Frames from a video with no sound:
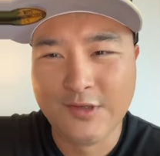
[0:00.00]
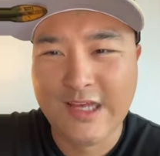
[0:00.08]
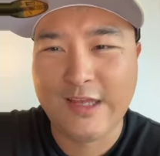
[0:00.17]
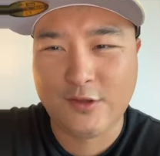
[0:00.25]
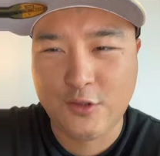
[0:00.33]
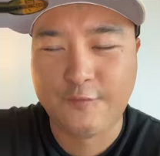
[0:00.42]
Was
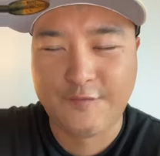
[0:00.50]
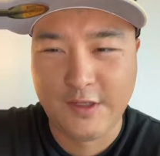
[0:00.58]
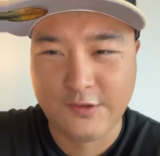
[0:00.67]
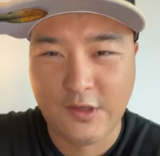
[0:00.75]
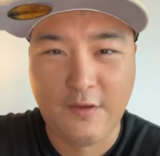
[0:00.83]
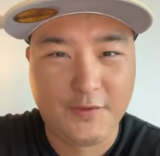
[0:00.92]
that too
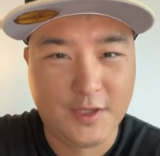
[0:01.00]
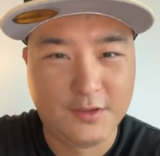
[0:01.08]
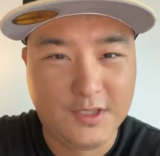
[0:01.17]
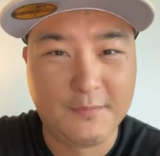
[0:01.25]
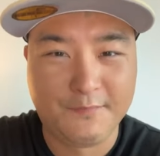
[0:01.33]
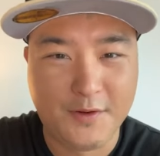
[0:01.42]
philosophically
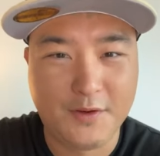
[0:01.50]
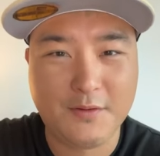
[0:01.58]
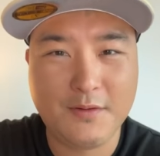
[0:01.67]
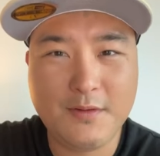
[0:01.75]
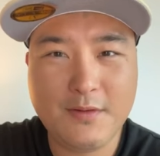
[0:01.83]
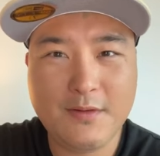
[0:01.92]
deep for
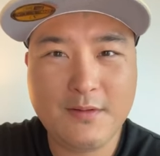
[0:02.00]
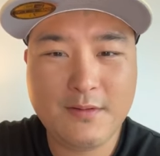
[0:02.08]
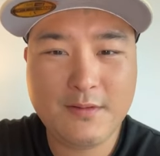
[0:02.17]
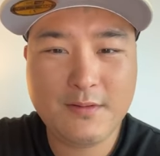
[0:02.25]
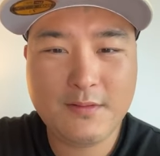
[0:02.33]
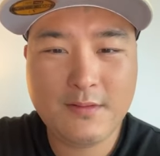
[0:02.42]
you?
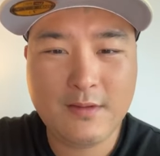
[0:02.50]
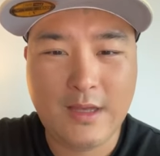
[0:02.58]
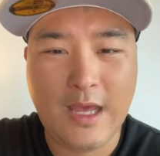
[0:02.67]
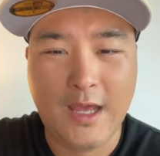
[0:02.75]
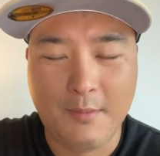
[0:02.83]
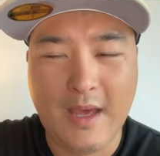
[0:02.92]

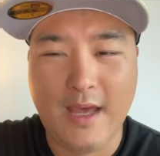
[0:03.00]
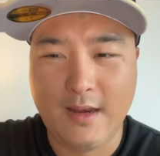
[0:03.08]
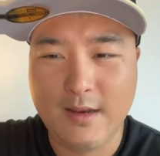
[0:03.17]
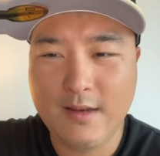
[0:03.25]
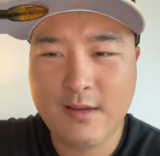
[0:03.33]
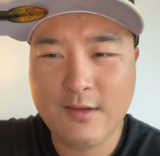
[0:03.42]

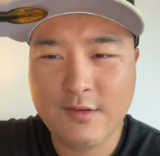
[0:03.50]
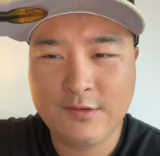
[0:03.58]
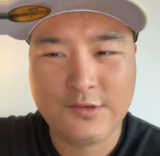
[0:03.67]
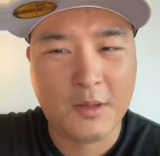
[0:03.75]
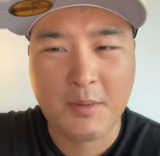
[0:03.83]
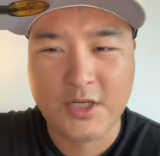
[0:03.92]
Amen.
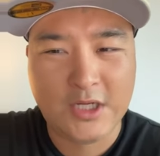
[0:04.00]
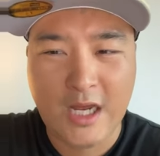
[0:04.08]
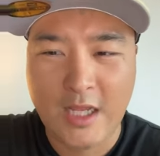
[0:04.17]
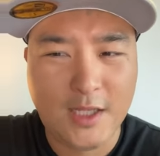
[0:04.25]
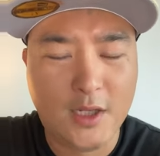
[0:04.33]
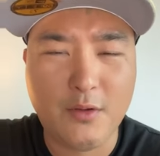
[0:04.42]
Somebody
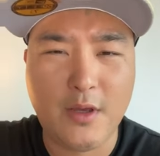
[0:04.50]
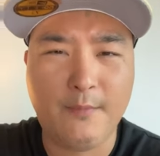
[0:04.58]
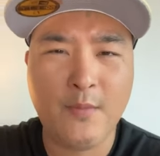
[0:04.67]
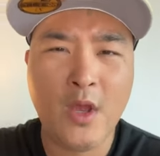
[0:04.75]
shout hallelujah.